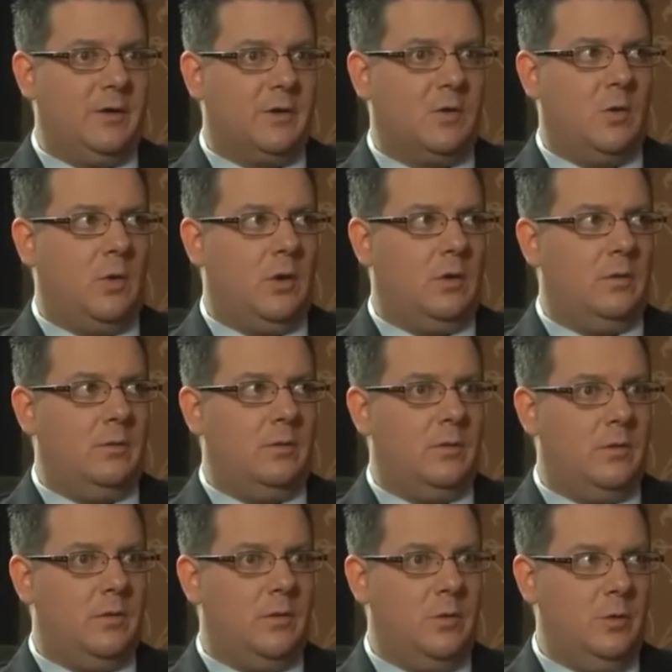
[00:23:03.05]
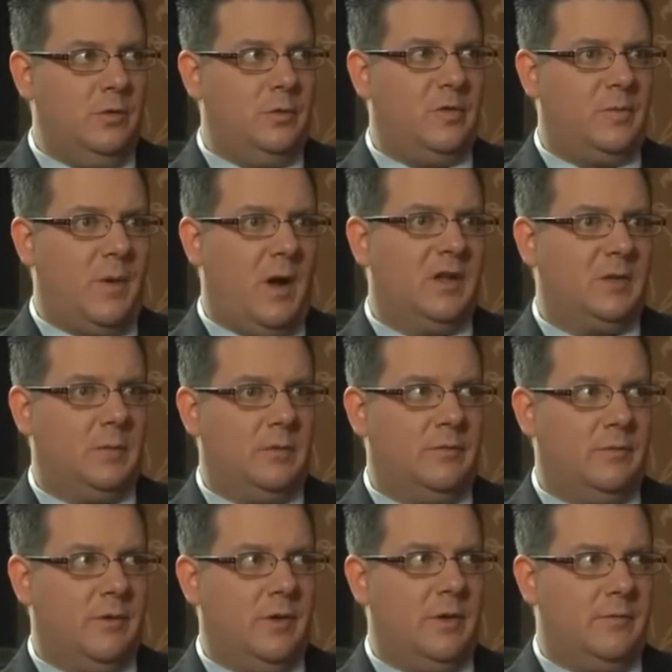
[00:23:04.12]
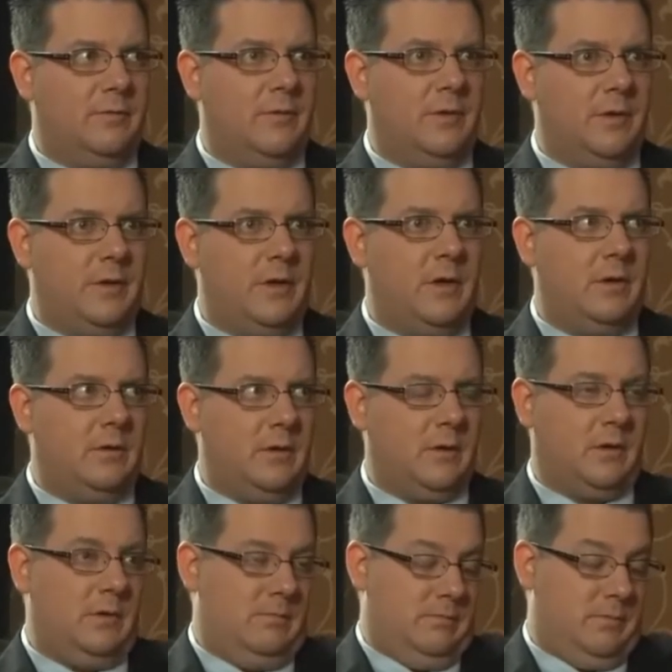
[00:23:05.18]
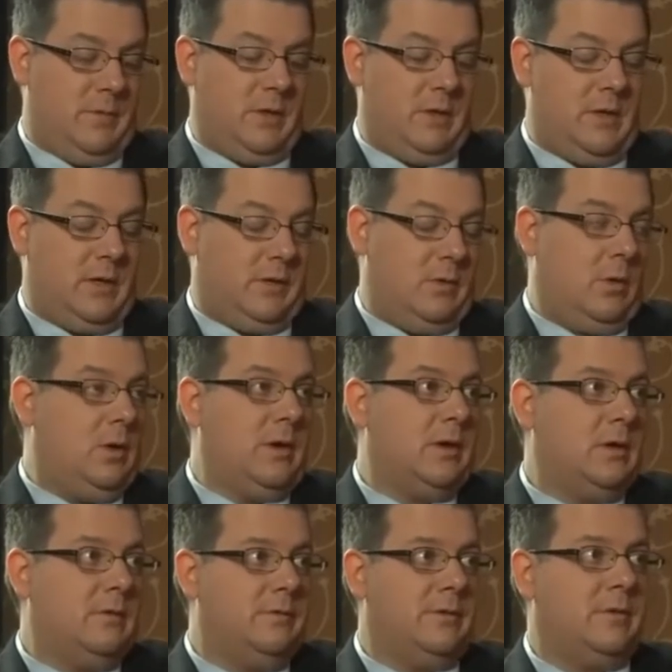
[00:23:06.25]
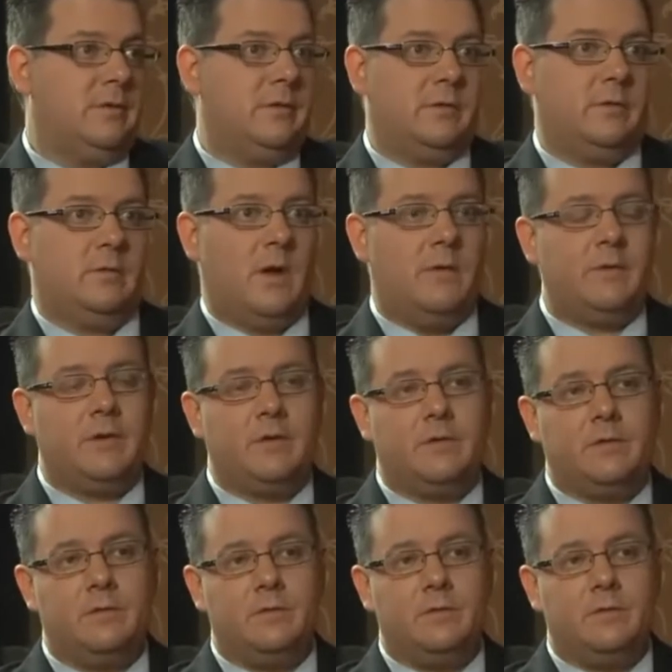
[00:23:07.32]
into court, who's responsible for the for the the ignoring of this evidence?